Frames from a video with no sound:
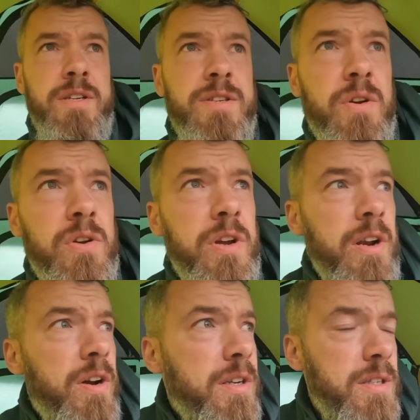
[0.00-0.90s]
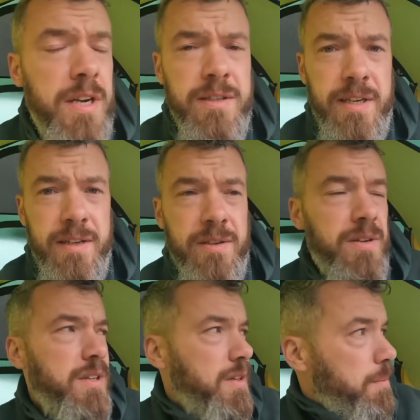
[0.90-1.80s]
it's not looking like a sunset
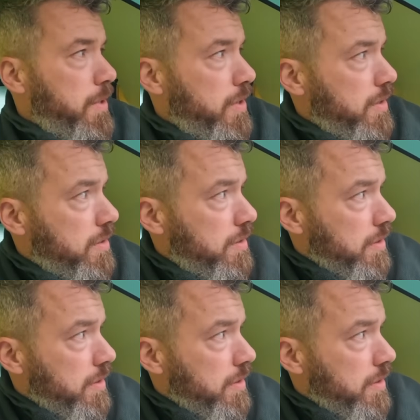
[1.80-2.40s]
tonight, but